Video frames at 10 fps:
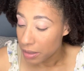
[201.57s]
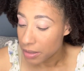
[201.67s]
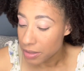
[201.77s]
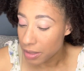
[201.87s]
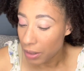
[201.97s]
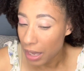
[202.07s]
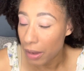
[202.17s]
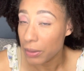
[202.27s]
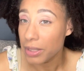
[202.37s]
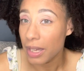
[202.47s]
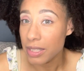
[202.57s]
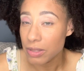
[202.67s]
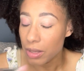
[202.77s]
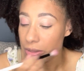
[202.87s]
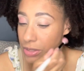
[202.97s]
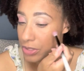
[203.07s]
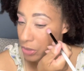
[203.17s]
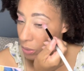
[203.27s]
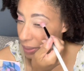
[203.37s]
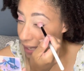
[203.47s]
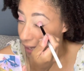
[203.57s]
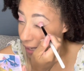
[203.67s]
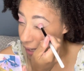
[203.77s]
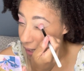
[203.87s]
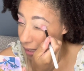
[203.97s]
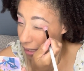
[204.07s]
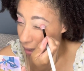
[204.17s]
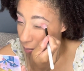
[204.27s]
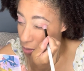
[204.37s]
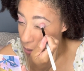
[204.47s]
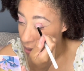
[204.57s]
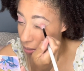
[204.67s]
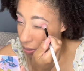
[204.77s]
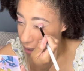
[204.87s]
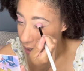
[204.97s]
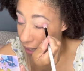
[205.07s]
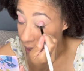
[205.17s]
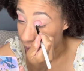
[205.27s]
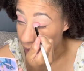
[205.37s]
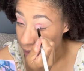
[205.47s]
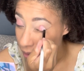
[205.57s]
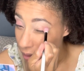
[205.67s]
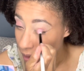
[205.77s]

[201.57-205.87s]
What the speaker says: So how are you guys all doing? I'm doing okay.